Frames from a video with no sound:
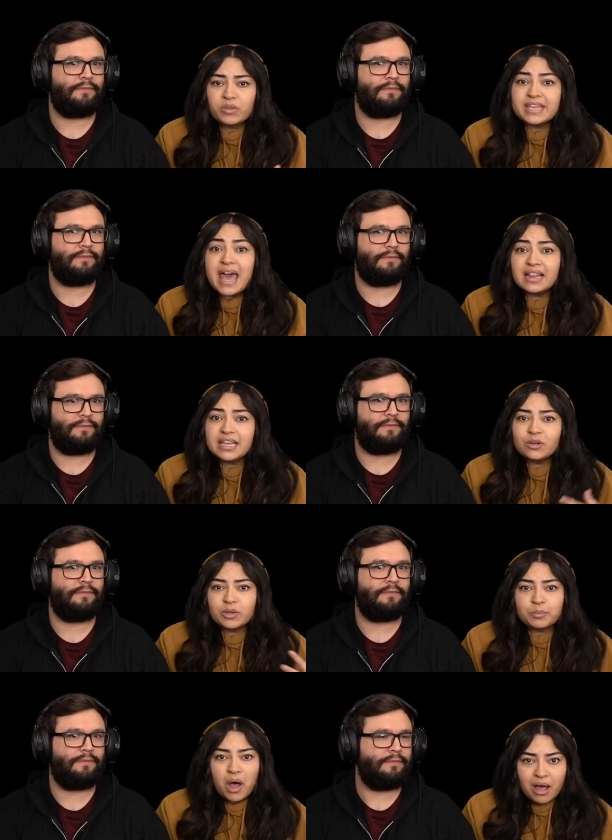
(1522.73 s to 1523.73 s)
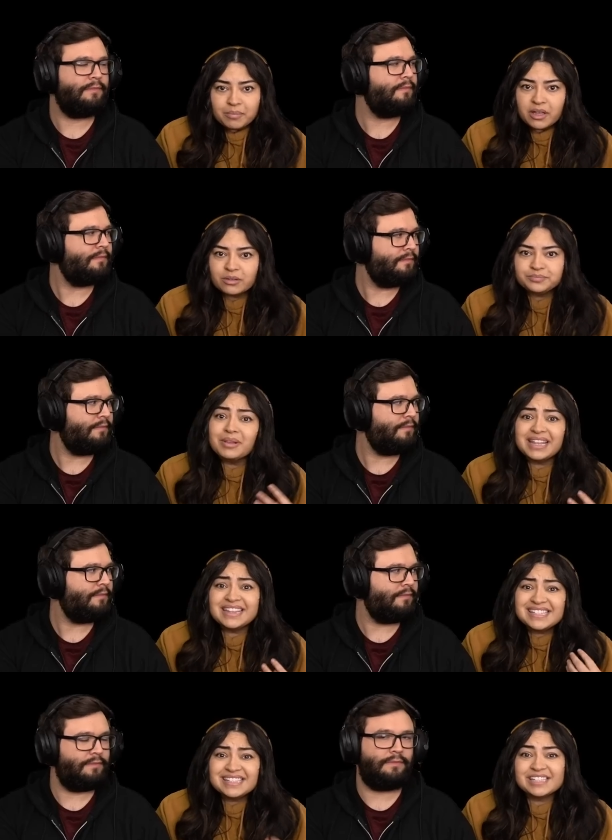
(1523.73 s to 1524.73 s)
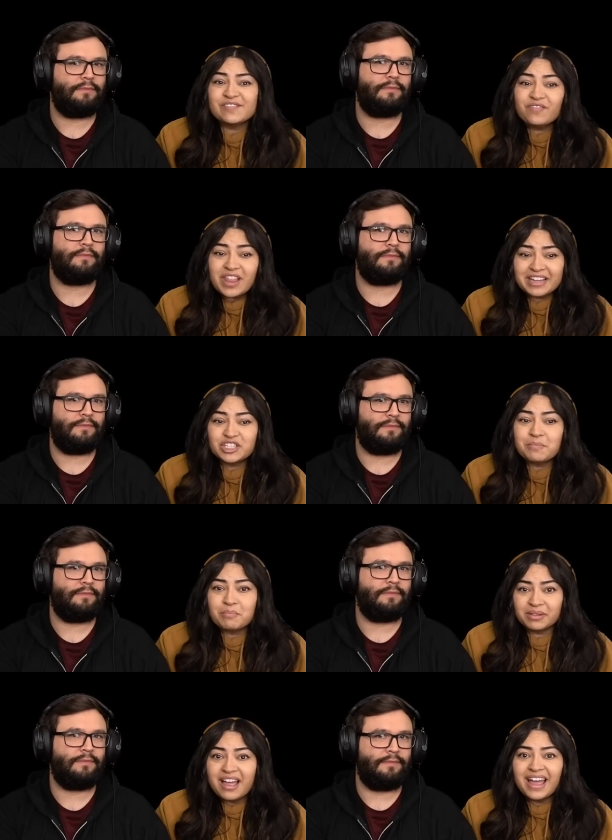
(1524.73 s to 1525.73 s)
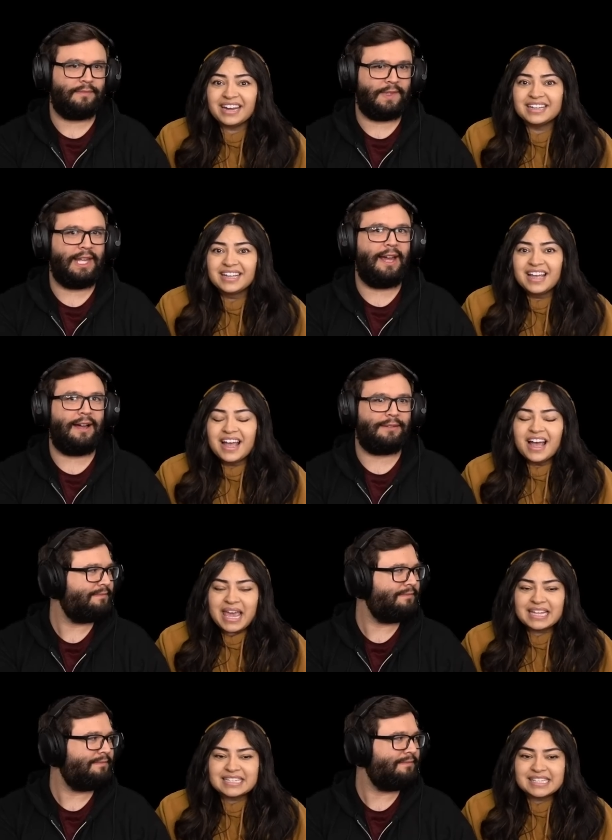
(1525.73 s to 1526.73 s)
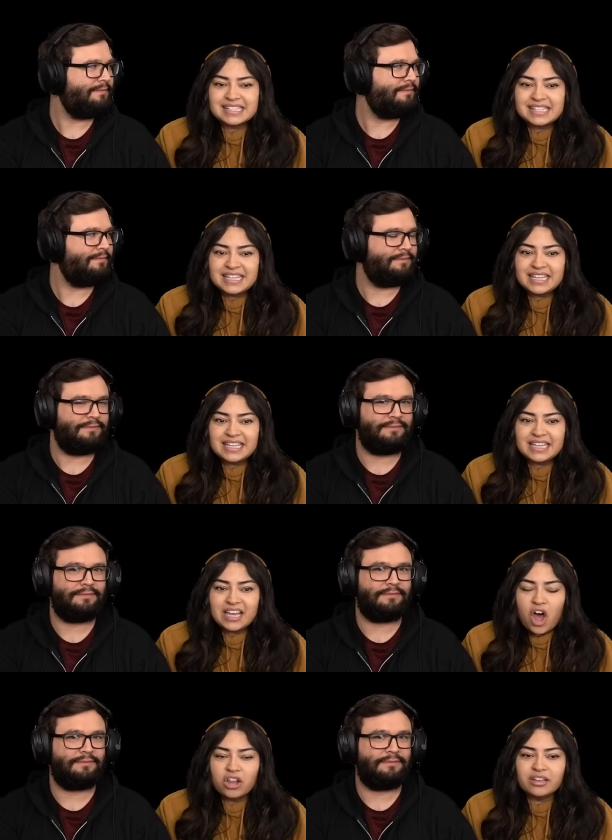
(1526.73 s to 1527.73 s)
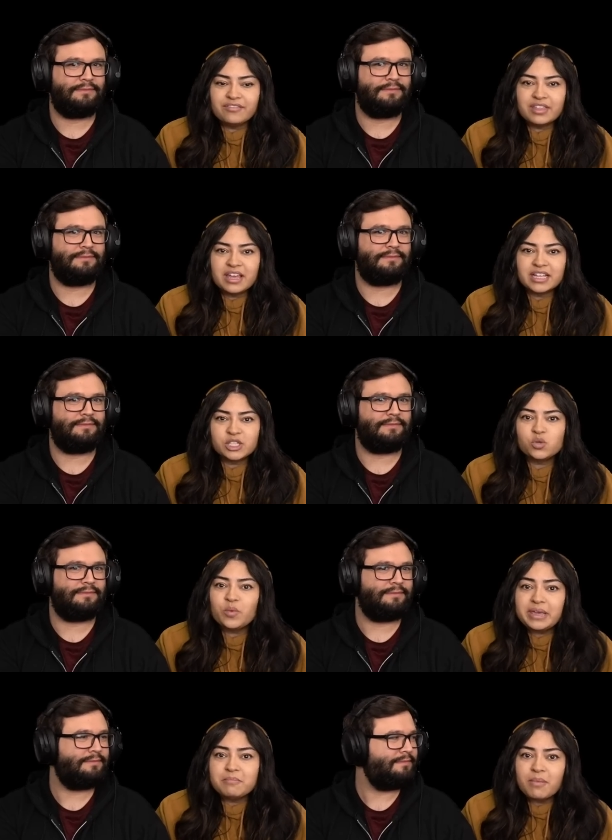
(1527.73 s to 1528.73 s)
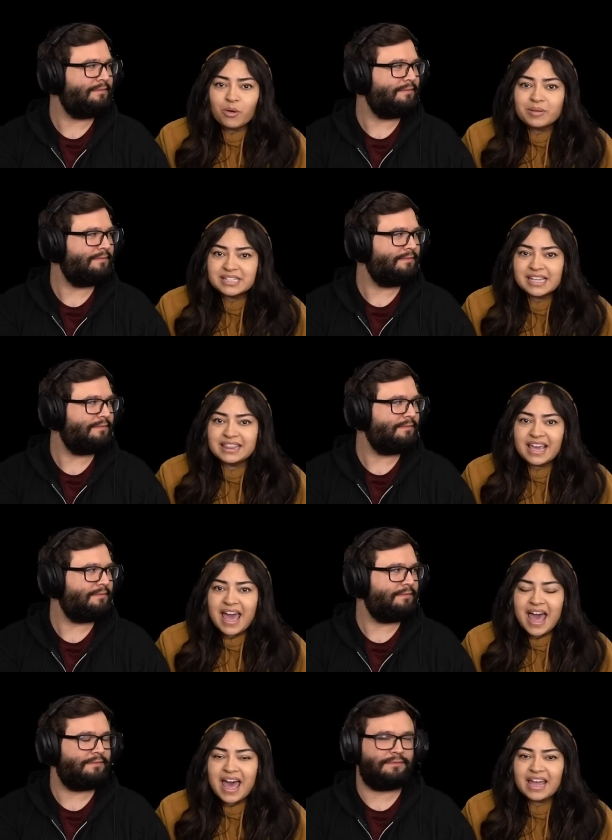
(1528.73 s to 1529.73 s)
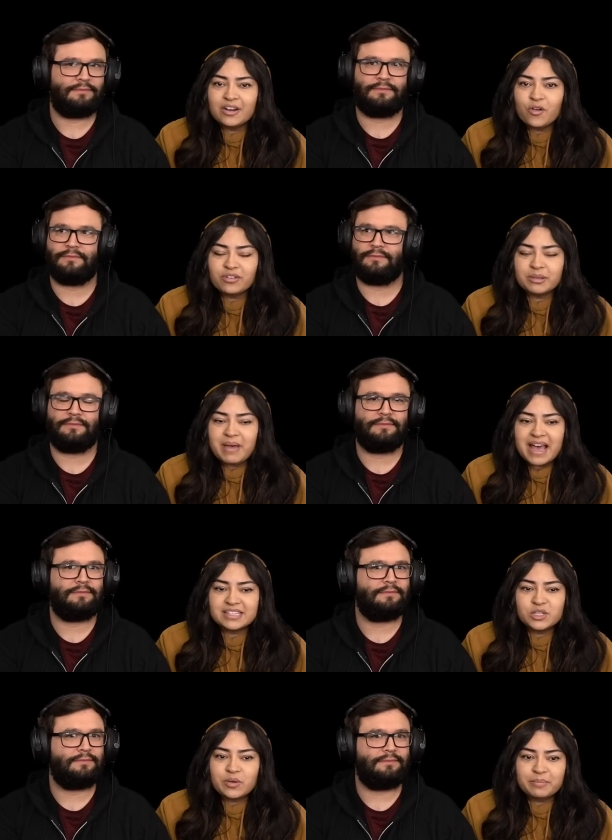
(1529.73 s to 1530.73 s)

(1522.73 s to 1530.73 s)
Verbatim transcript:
Speaker 1: with Kelly and with Pablo. Like, this is his flesh and blood. Yeah. And to see all of the sweet moments that they had over the past two